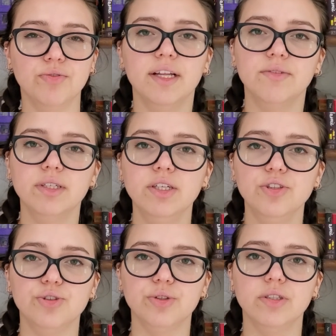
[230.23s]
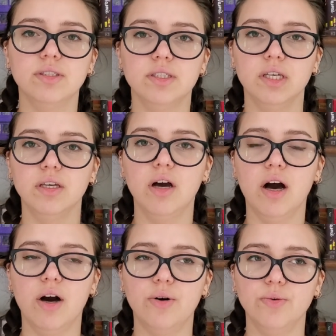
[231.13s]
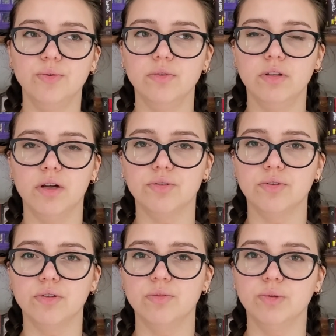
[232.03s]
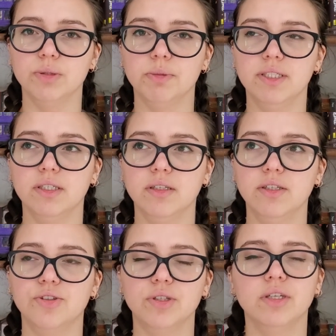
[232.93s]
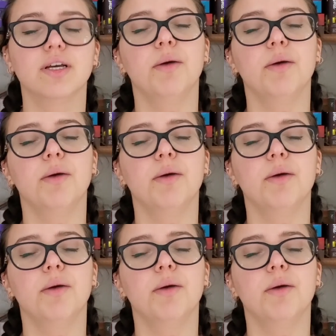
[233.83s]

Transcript: and I really enjoyed seeing how Nannerl was basically treated.